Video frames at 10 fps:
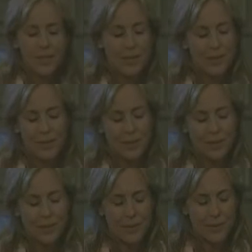
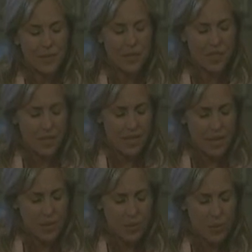So I just
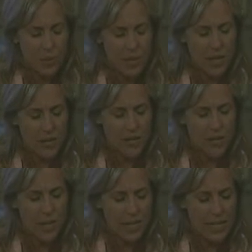sat in my room night
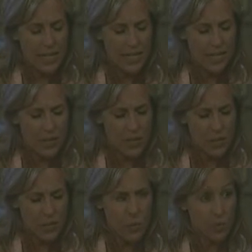after night and I
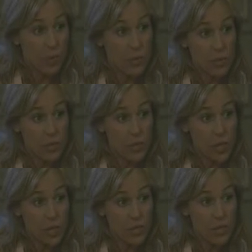stared out the window into
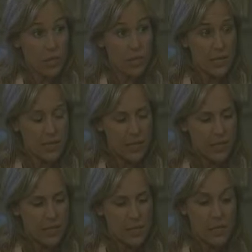the darkness
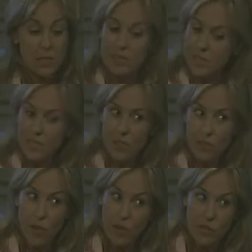and then
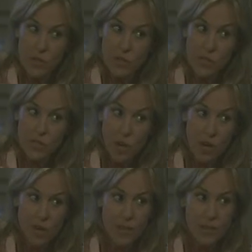the thoughts would
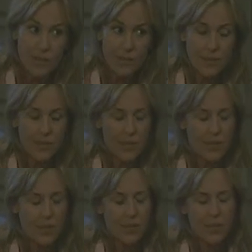start and
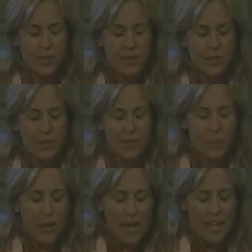
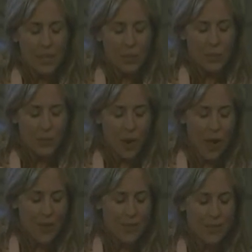the panic would
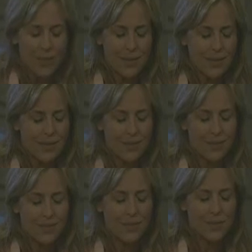rise and
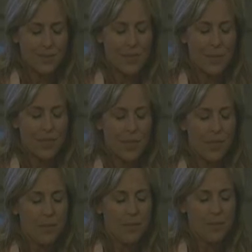
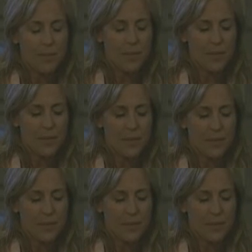sometimes